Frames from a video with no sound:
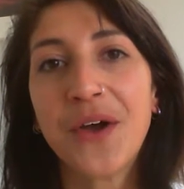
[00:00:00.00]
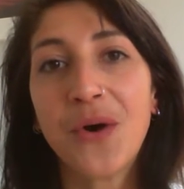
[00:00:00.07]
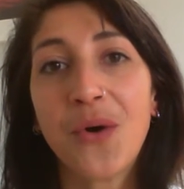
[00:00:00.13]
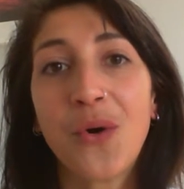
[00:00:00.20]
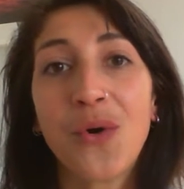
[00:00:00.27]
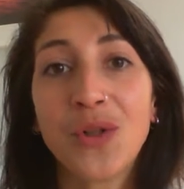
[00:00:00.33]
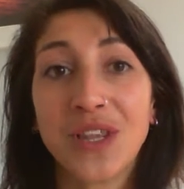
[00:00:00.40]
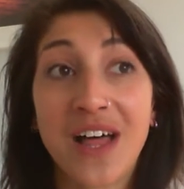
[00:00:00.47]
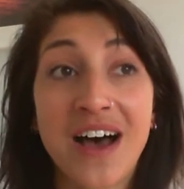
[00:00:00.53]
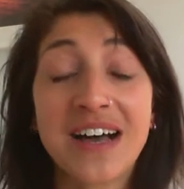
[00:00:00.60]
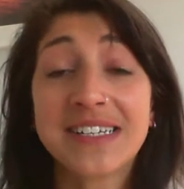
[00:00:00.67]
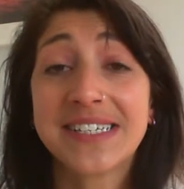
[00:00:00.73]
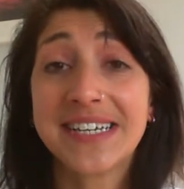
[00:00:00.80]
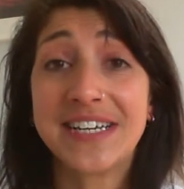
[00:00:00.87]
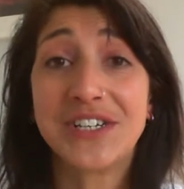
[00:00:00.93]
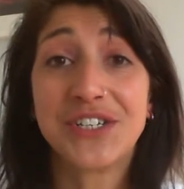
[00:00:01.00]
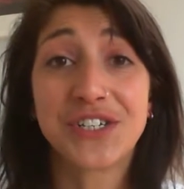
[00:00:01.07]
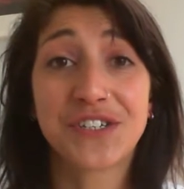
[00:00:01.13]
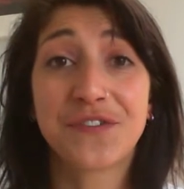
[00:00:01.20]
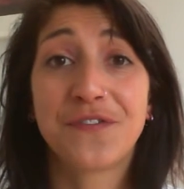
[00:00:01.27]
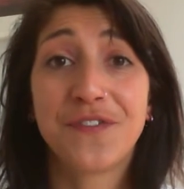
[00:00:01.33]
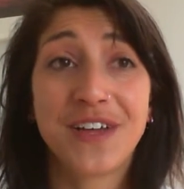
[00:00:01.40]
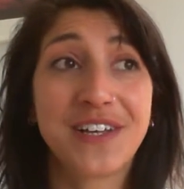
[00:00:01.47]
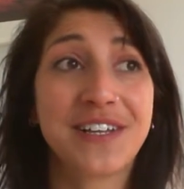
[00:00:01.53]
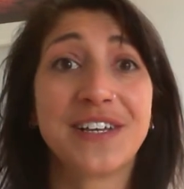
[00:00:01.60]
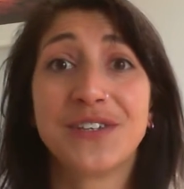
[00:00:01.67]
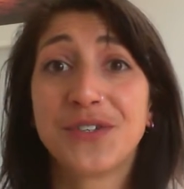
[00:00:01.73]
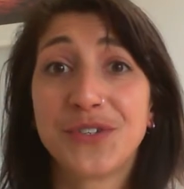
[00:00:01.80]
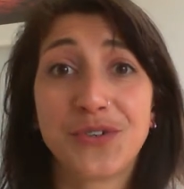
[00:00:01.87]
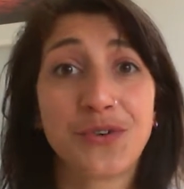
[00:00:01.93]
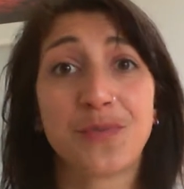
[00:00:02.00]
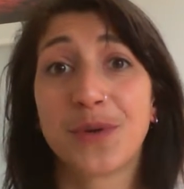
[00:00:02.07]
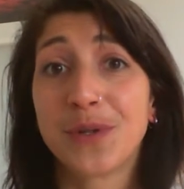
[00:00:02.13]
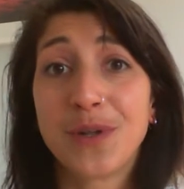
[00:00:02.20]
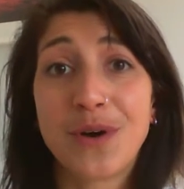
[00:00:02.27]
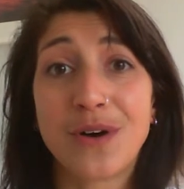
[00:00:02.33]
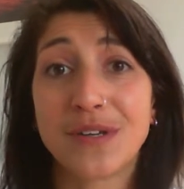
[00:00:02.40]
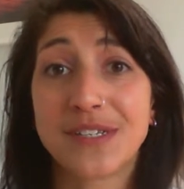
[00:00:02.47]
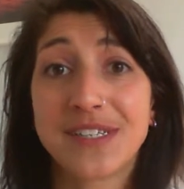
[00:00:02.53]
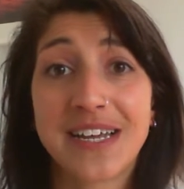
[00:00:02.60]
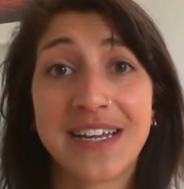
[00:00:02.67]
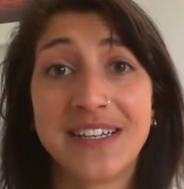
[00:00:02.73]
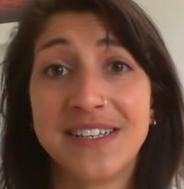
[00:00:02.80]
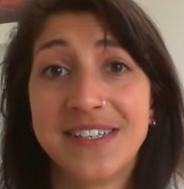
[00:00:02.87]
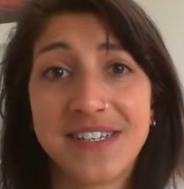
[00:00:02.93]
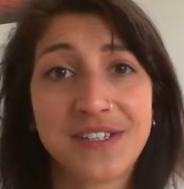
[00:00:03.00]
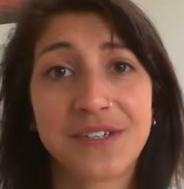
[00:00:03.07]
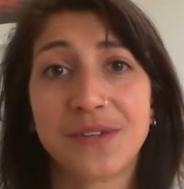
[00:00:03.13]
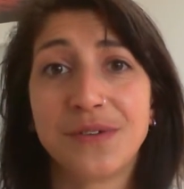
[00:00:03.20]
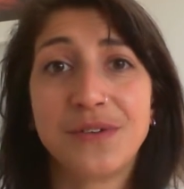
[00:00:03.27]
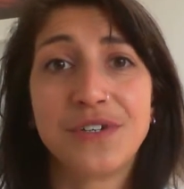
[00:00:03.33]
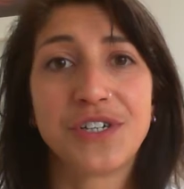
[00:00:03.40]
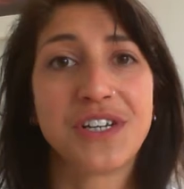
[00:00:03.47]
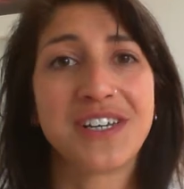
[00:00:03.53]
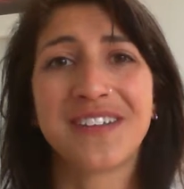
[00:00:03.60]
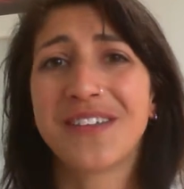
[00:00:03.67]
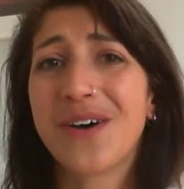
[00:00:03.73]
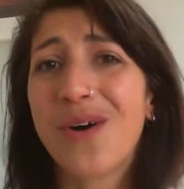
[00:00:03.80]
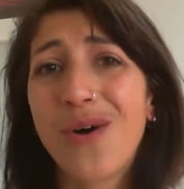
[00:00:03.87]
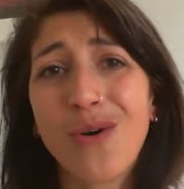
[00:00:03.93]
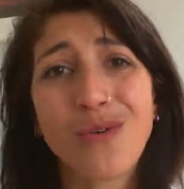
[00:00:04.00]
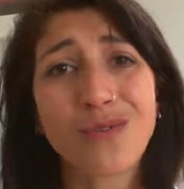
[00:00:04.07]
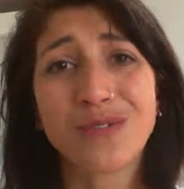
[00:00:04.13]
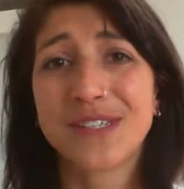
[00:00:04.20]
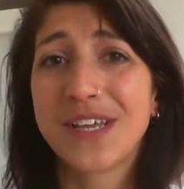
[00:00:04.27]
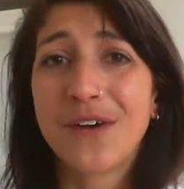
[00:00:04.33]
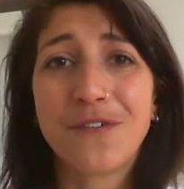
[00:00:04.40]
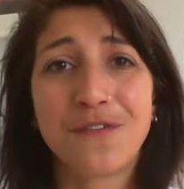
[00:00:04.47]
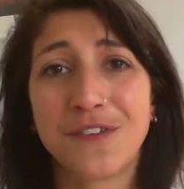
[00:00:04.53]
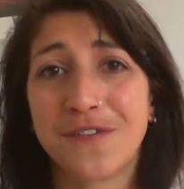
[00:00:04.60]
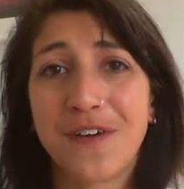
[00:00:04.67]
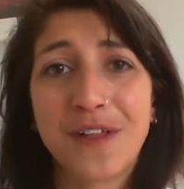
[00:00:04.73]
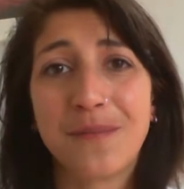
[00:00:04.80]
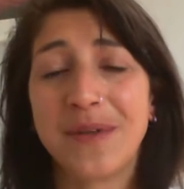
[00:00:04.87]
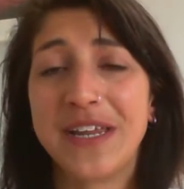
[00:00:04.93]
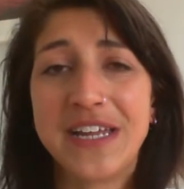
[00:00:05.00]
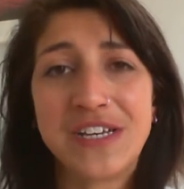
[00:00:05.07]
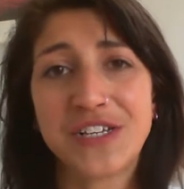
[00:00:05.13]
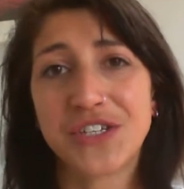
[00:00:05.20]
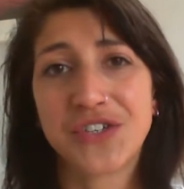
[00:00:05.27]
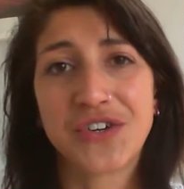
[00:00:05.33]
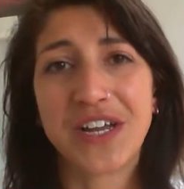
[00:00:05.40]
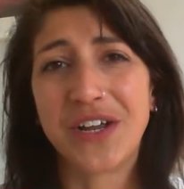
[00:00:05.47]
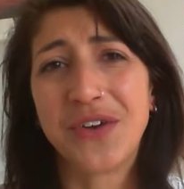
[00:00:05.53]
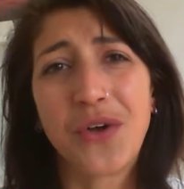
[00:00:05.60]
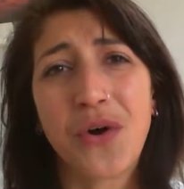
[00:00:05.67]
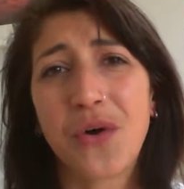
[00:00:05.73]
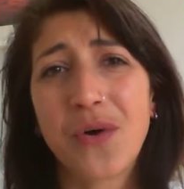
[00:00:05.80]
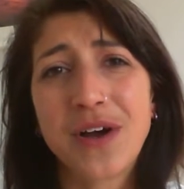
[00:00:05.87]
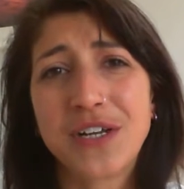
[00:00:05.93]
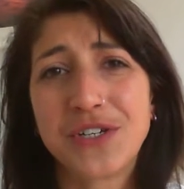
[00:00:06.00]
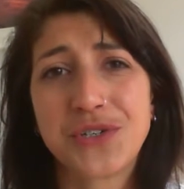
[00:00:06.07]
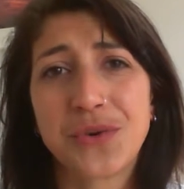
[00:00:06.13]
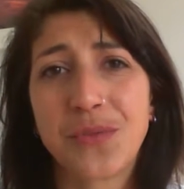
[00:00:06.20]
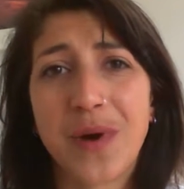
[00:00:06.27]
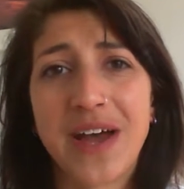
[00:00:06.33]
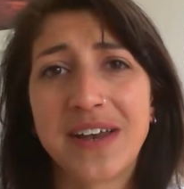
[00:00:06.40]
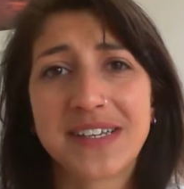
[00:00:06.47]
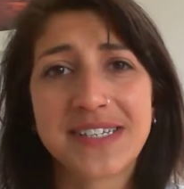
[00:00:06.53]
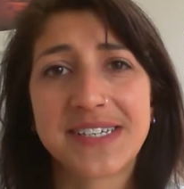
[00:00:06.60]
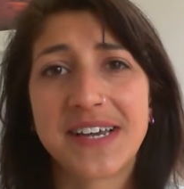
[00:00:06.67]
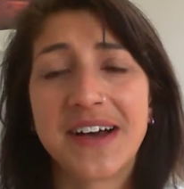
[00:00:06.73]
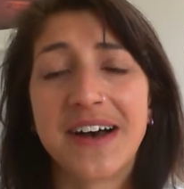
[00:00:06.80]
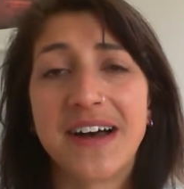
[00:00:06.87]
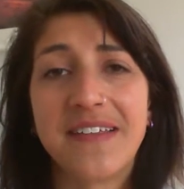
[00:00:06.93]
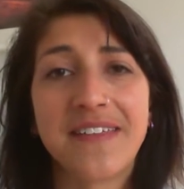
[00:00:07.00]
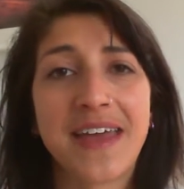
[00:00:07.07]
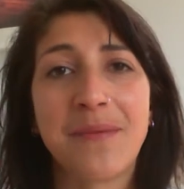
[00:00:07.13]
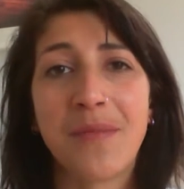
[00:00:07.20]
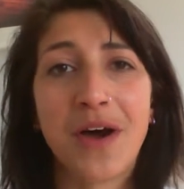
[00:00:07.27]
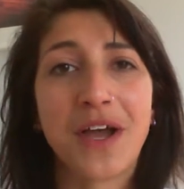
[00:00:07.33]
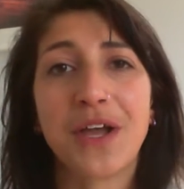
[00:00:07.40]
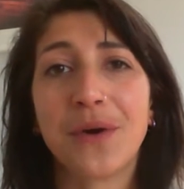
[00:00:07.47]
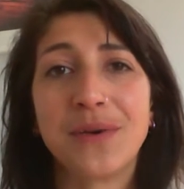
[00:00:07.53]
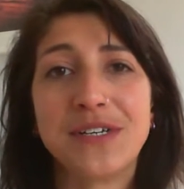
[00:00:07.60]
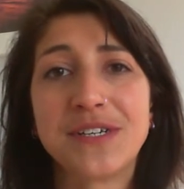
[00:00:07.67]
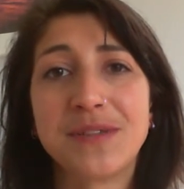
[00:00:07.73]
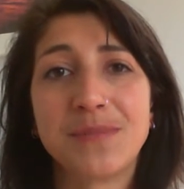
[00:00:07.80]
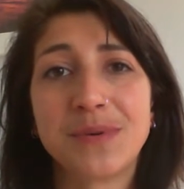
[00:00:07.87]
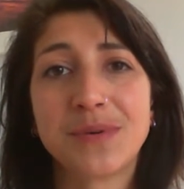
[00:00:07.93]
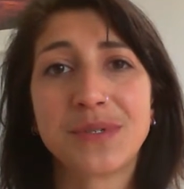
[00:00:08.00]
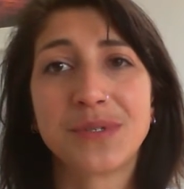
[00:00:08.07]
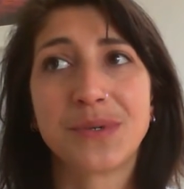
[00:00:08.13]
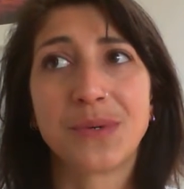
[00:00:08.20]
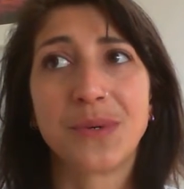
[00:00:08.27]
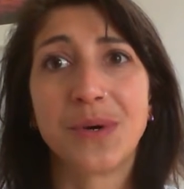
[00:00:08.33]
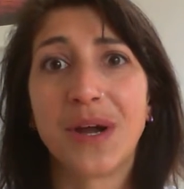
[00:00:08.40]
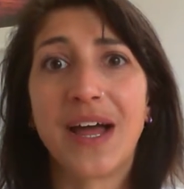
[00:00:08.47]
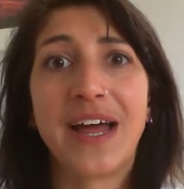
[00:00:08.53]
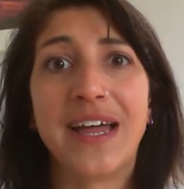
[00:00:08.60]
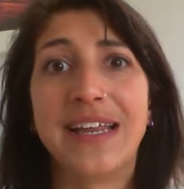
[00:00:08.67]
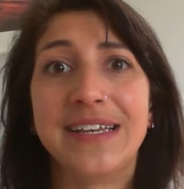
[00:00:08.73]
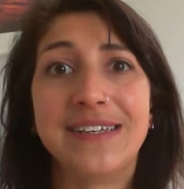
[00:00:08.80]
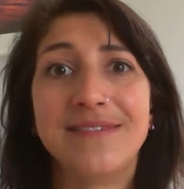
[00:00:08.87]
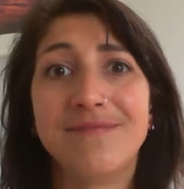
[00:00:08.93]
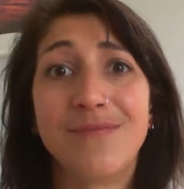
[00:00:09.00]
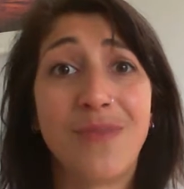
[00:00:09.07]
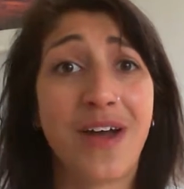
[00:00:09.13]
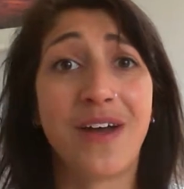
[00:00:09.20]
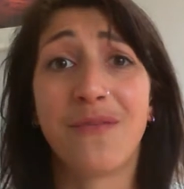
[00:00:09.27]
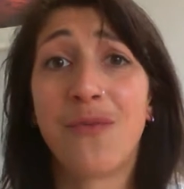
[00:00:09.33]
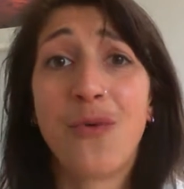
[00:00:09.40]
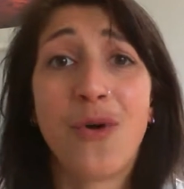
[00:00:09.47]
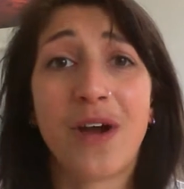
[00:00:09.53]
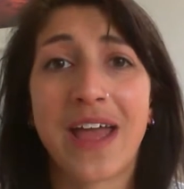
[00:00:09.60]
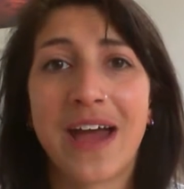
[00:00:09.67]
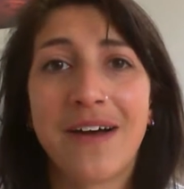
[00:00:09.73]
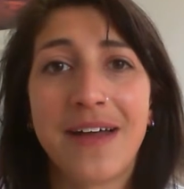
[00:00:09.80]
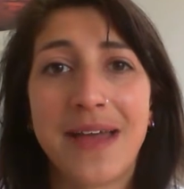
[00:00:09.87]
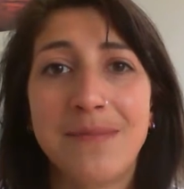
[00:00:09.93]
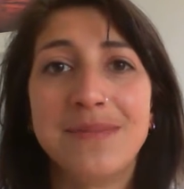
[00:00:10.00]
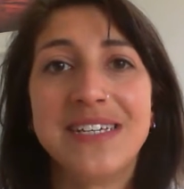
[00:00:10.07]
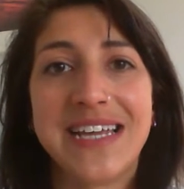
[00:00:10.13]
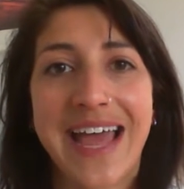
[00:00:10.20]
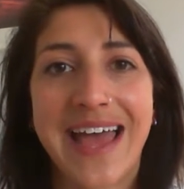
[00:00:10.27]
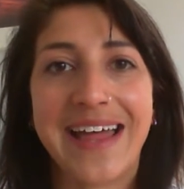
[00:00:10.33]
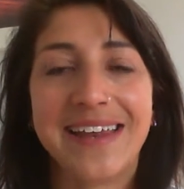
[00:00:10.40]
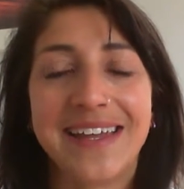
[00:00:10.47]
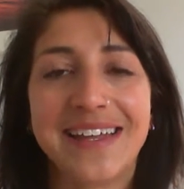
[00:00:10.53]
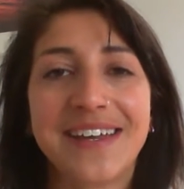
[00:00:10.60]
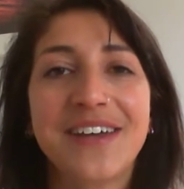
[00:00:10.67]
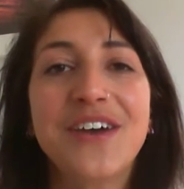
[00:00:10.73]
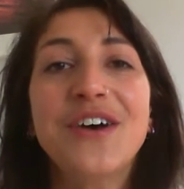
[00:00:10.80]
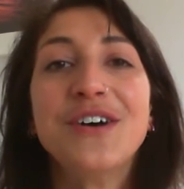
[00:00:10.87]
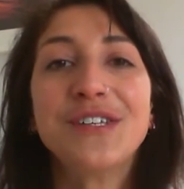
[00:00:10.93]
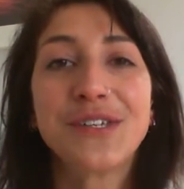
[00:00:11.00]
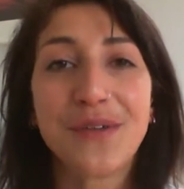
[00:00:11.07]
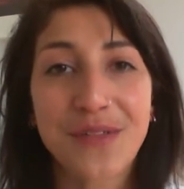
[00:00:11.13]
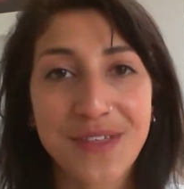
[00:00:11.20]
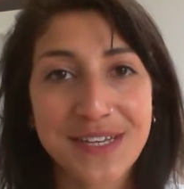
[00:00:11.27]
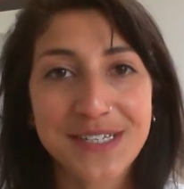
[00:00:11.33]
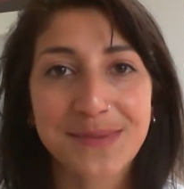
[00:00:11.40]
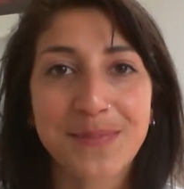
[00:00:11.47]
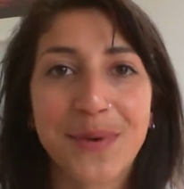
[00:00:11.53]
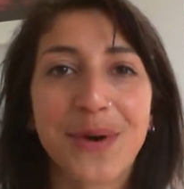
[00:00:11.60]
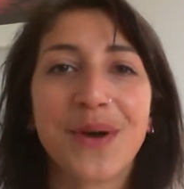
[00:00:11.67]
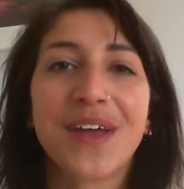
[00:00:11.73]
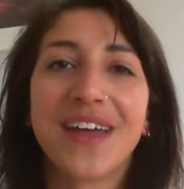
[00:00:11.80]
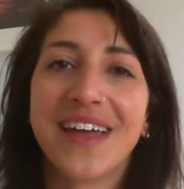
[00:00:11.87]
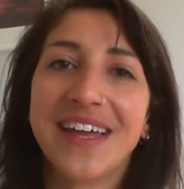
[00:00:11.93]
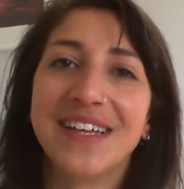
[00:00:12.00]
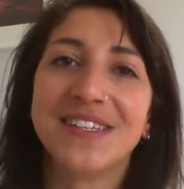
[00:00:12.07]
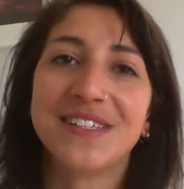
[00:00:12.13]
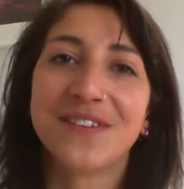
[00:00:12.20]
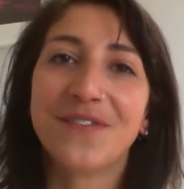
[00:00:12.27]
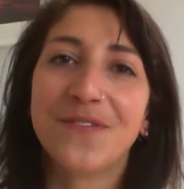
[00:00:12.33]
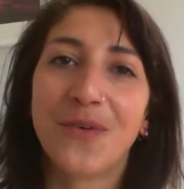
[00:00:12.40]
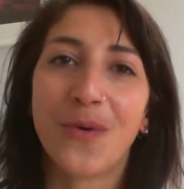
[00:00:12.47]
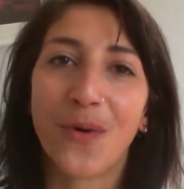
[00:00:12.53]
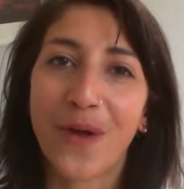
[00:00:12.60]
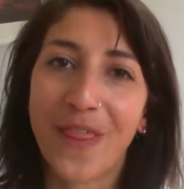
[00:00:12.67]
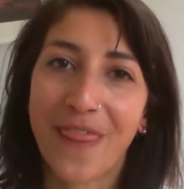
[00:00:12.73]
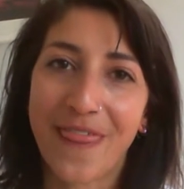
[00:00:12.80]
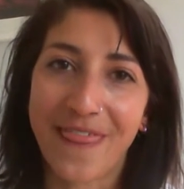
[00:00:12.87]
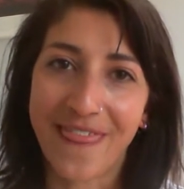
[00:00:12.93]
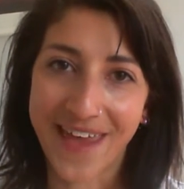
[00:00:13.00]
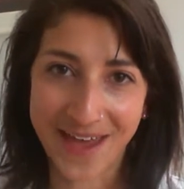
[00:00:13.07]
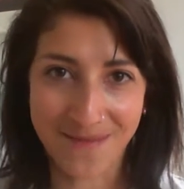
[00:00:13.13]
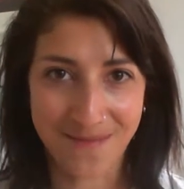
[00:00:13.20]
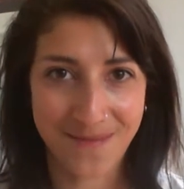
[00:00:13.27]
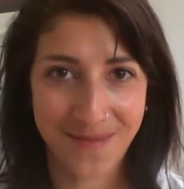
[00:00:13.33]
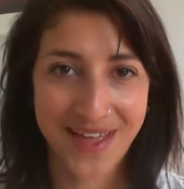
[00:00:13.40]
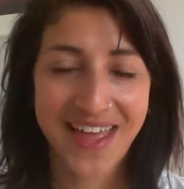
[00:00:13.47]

Or lastly, just feeling super lost and disillusioned at the whole self-development industry and not quite sure where to start. They might go into the bookstore and walk out empty-handed. So this book is for them.